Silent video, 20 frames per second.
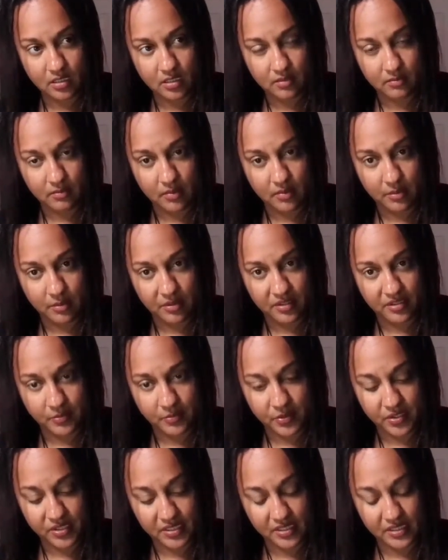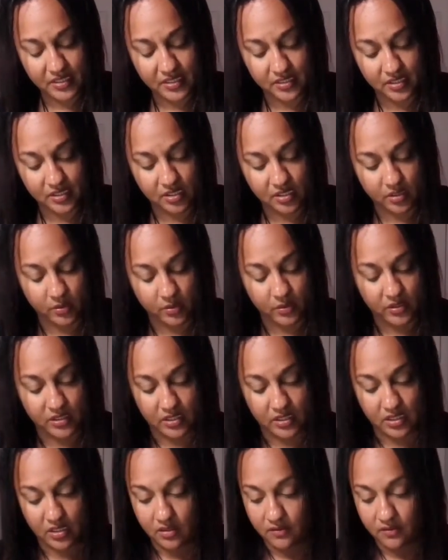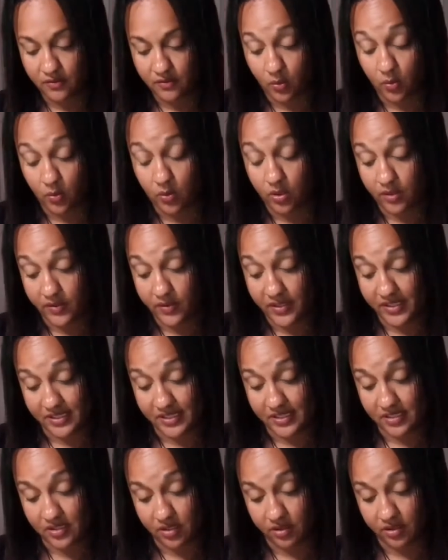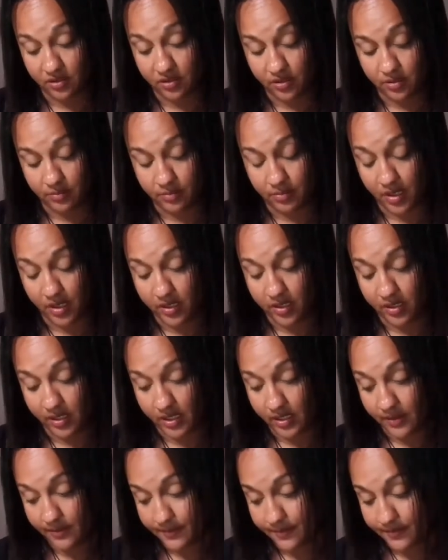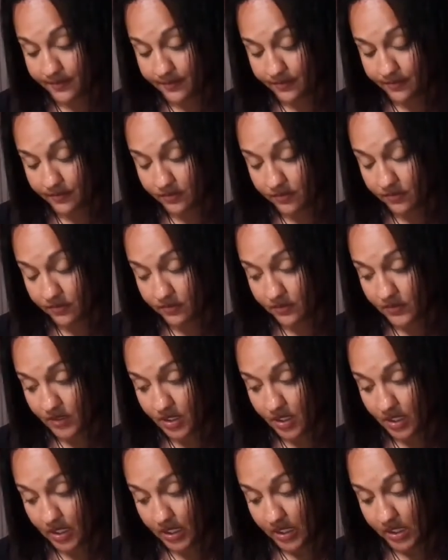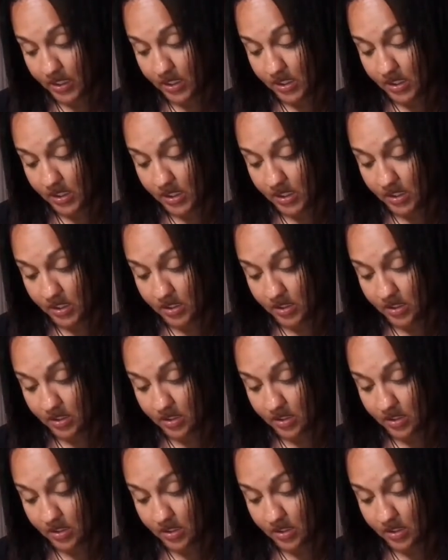Maybe this person is intuitive, or this is the third party. Leo,